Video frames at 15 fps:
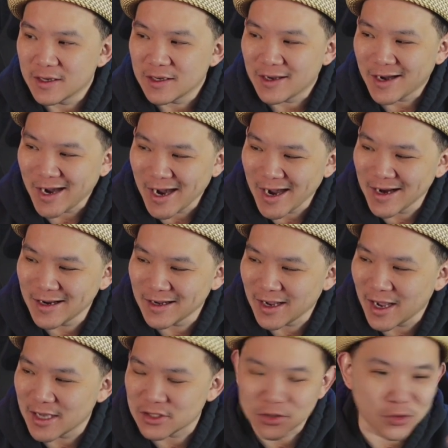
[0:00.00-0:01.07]
kind of
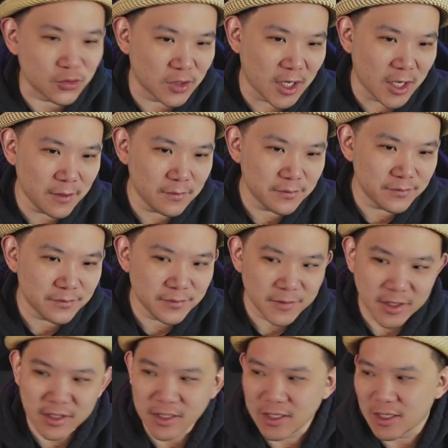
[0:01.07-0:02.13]
got screwed up.
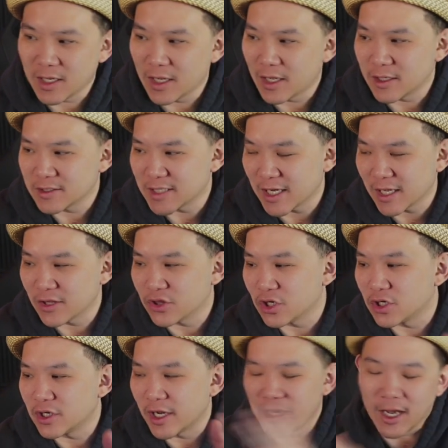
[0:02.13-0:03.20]
The uh, second,
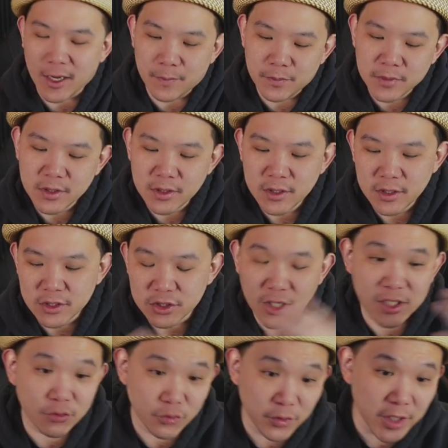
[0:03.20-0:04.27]
third, and up. So I
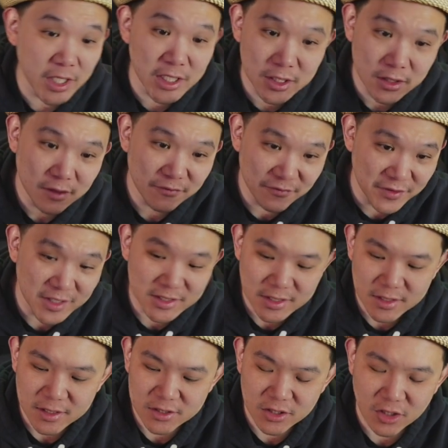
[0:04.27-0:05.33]
had to
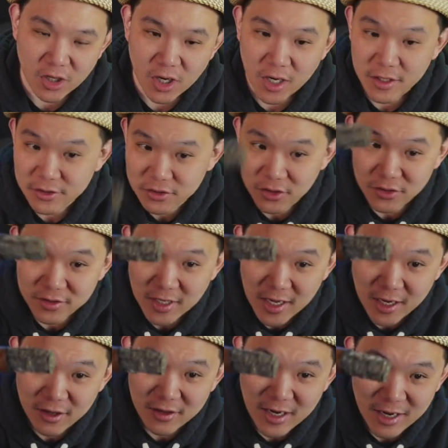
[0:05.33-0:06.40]
revisit the cigar. So
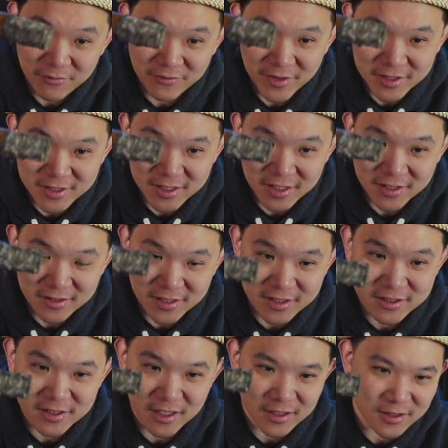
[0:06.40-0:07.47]
now I'm visiting
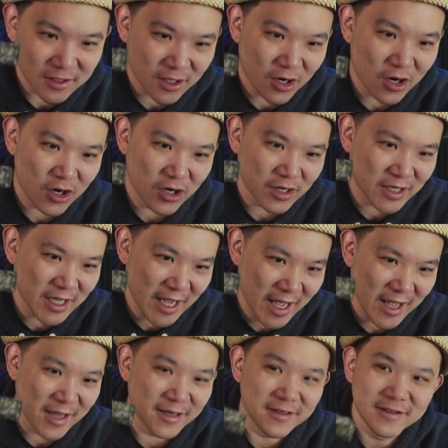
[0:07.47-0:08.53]
this cigar
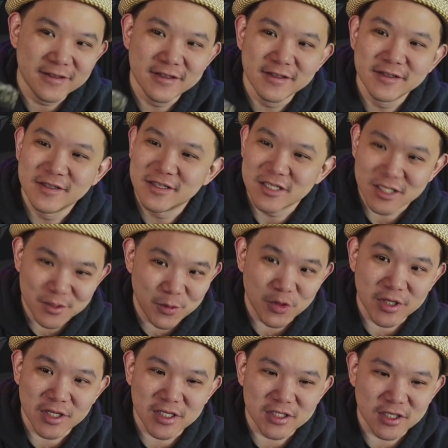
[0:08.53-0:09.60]
again,
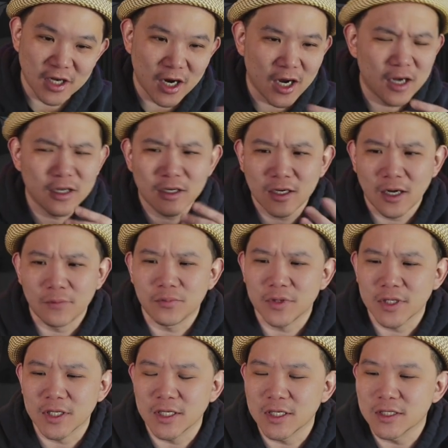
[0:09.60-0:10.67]
smoking this cigar
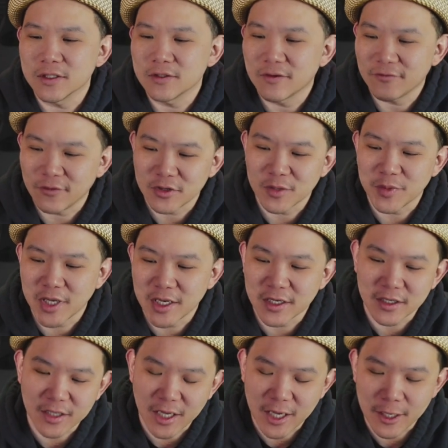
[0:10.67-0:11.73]
completely from the beginning
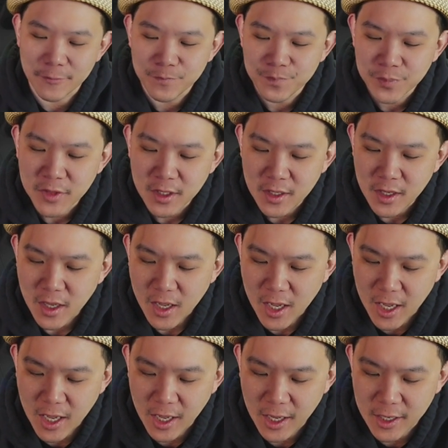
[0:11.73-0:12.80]
again.
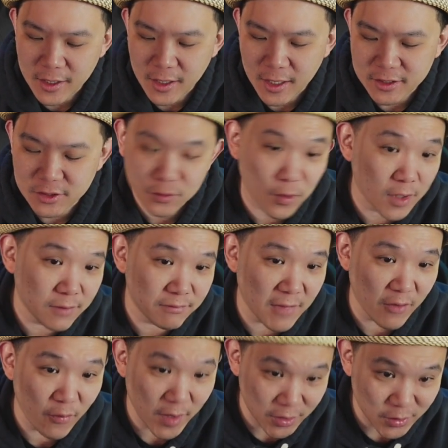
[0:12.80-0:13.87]
And I just want
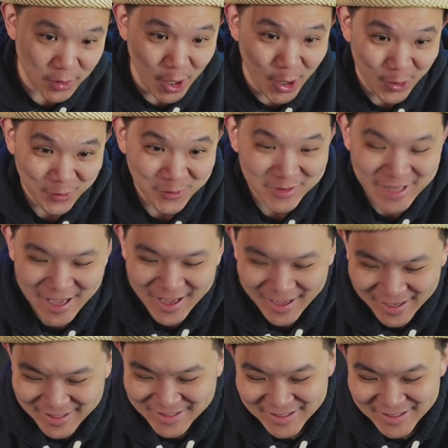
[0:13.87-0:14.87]
everybody to know that